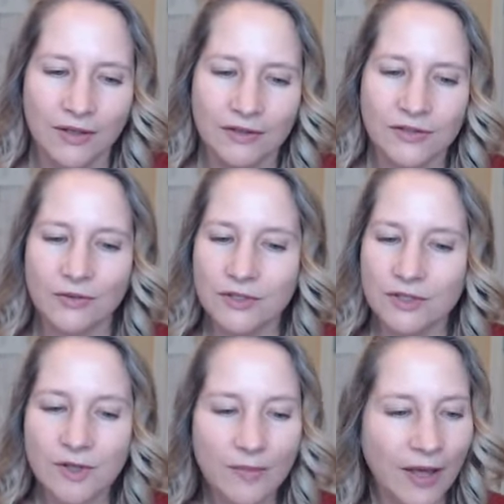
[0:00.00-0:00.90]
So this
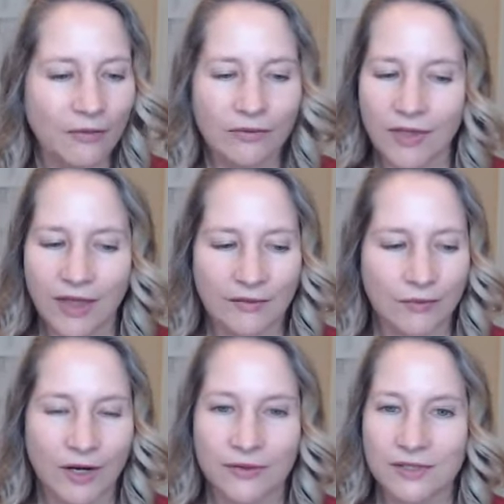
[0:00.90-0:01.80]
is about that,
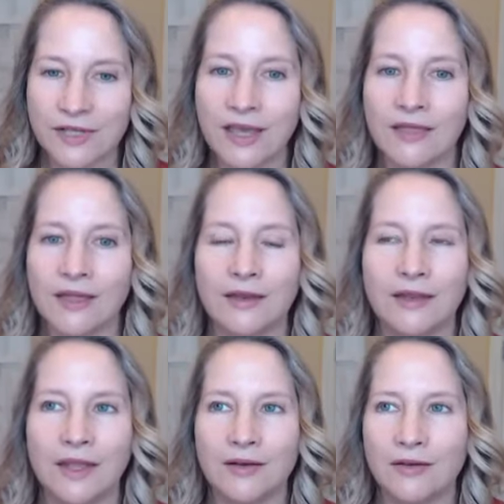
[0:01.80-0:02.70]
what I was saying,
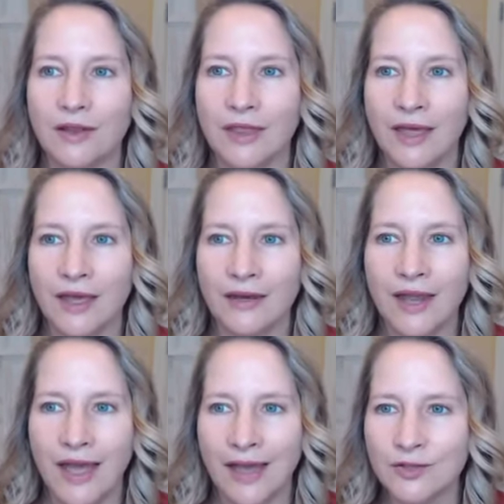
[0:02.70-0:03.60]
that
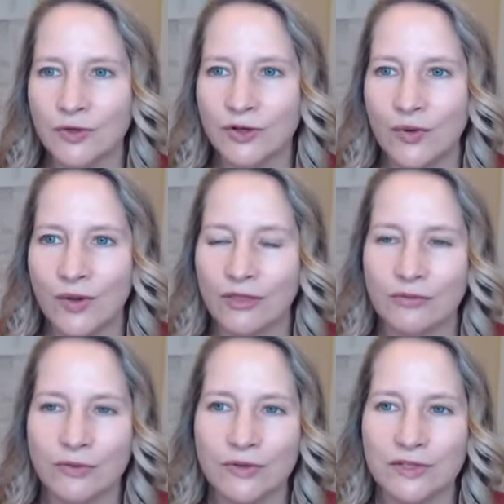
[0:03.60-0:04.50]
as we're going
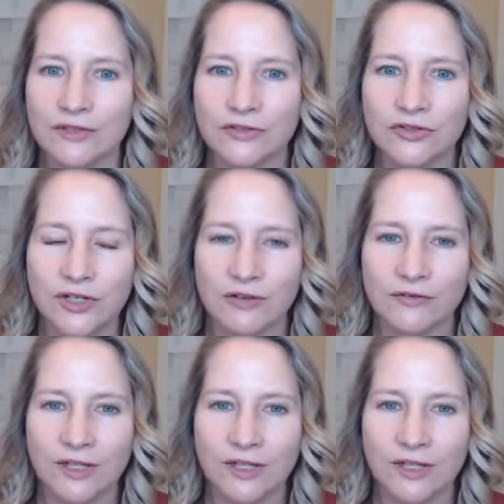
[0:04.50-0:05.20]
through this shift,